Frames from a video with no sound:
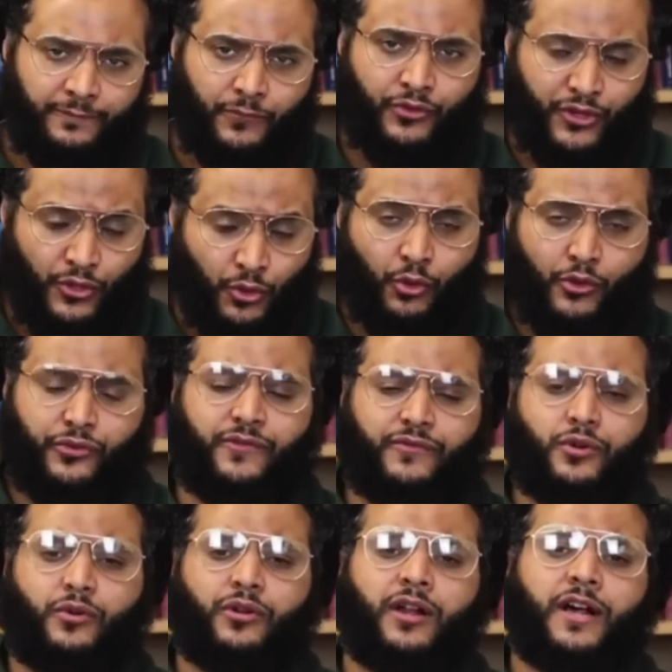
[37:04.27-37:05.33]
or the author of
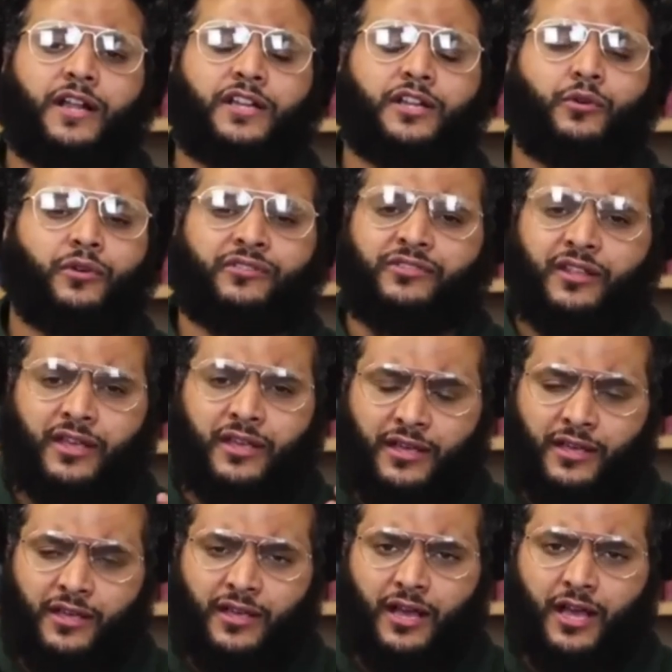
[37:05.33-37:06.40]
the Quran was
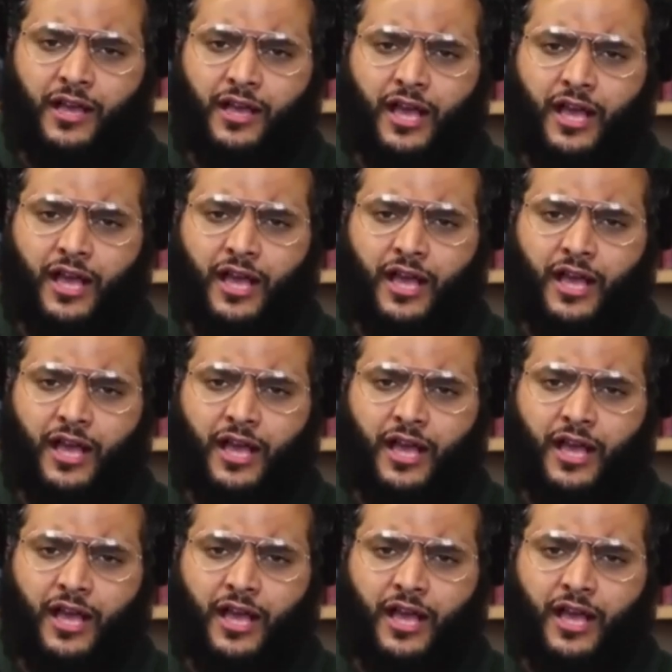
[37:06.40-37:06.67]
uh,